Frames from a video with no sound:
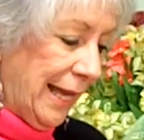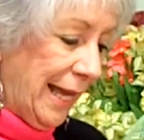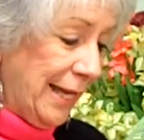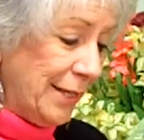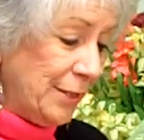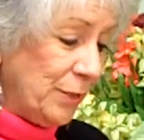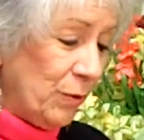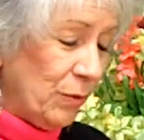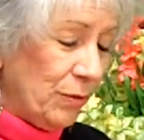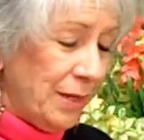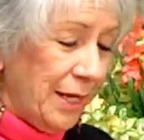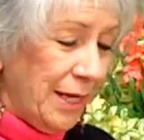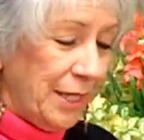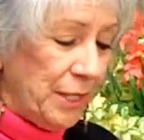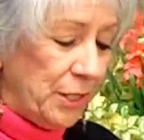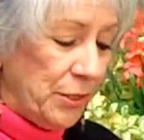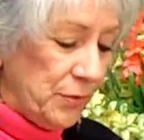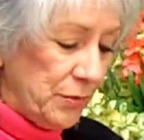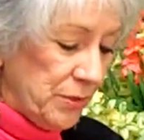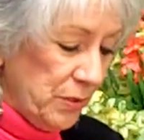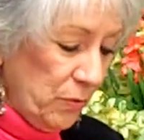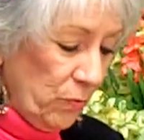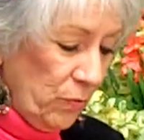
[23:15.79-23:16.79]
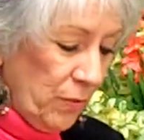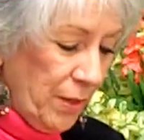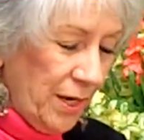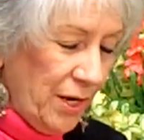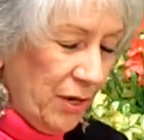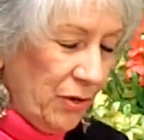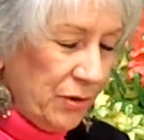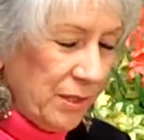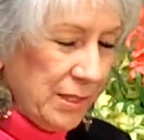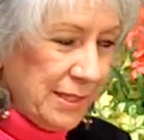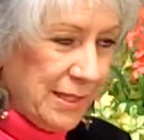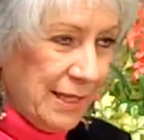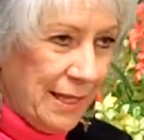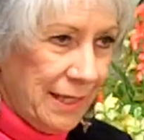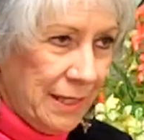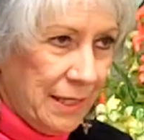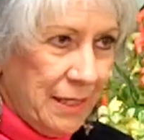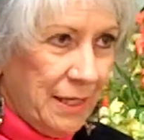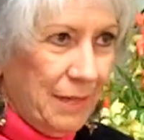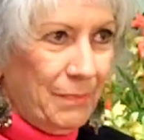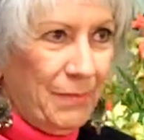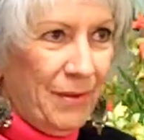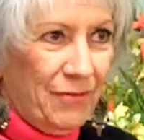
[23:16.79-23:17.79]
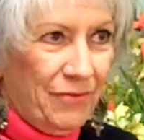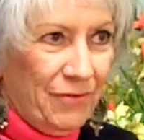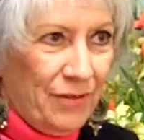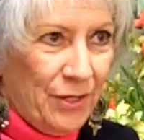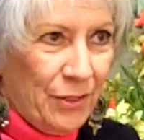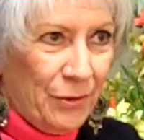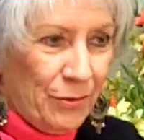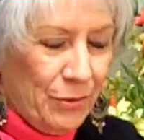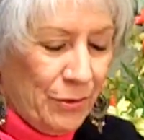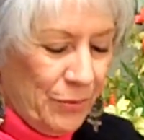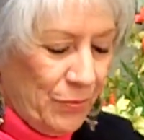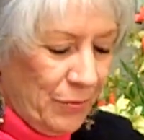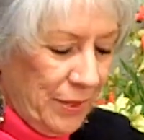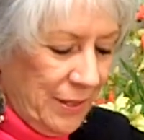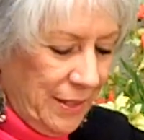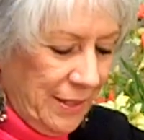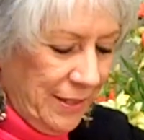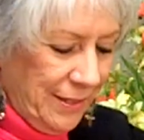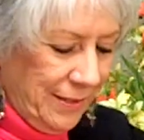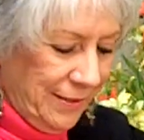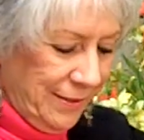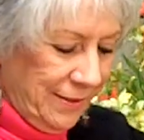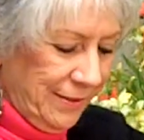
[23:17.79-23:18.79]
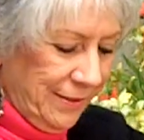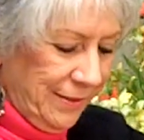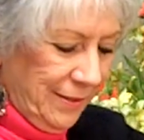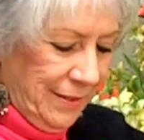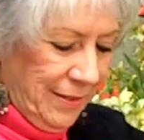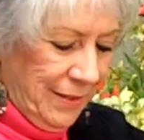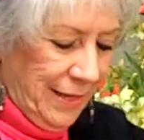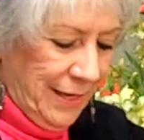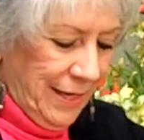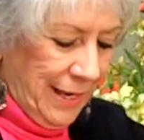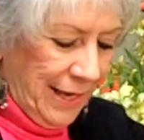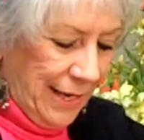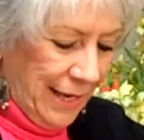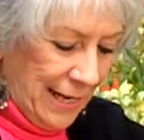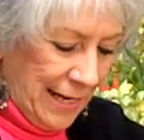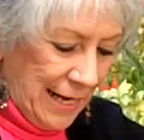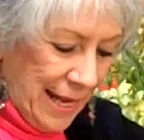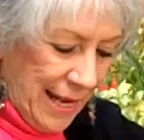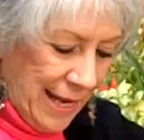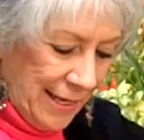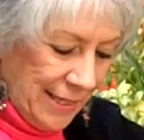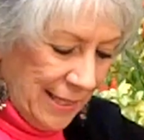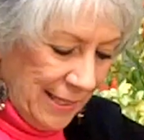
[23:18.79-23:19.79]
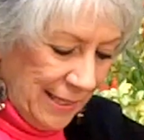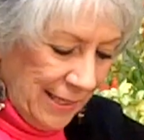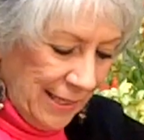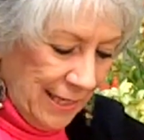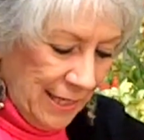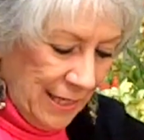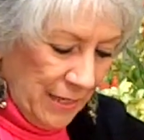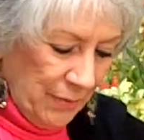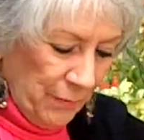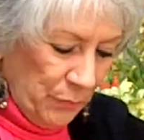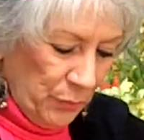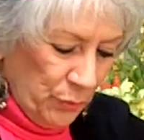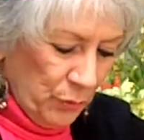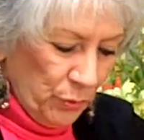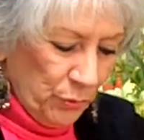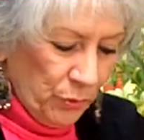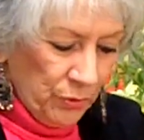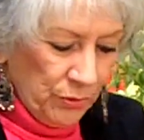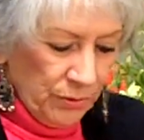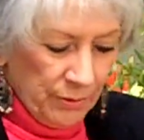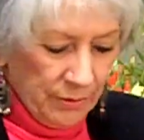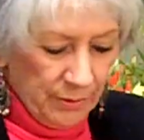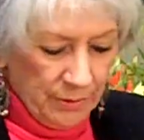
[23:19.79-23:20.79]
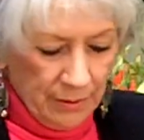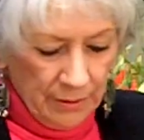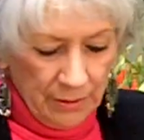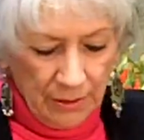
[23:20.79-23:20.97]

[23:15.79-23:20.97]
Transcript: I don't like using wire because I cut my fingers with it, and I can get it pulled.